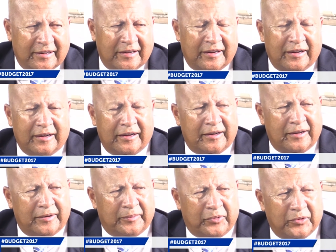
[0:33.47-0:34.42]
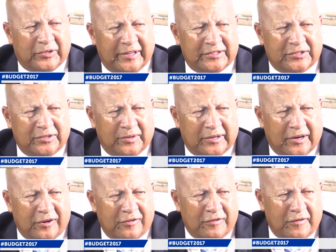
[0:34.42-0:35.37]
a potential
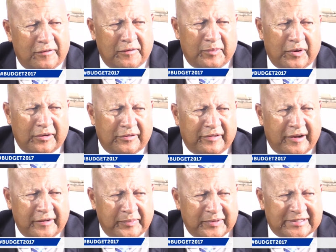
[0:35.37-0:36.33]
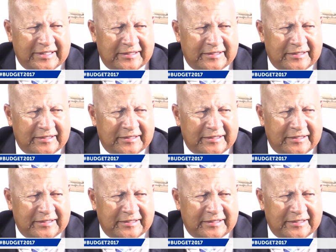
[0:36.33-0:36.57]
growth of about 5%.